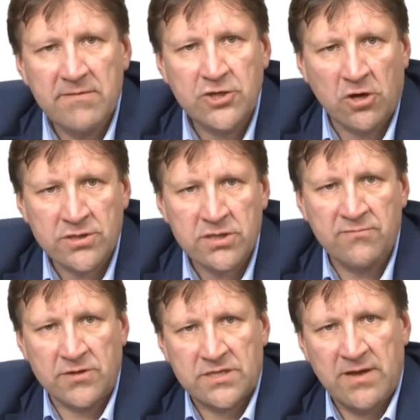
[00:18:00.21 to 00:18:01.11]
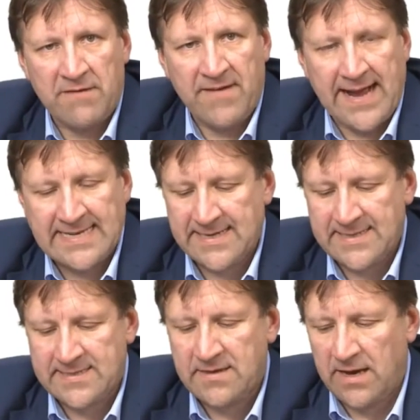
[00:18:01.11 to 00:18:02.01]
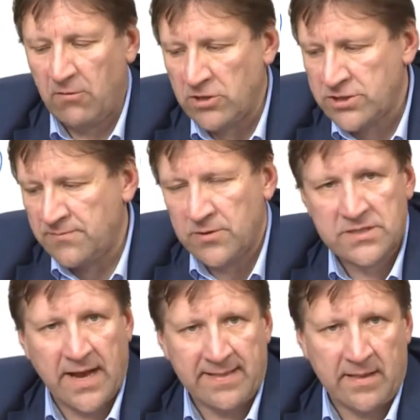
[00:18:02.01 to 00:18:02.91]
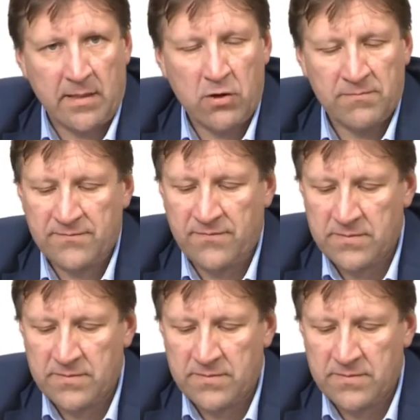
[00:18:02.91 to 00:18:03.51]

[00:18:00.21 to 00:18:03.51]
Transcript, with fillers: which also wants to have access and also wants to get the service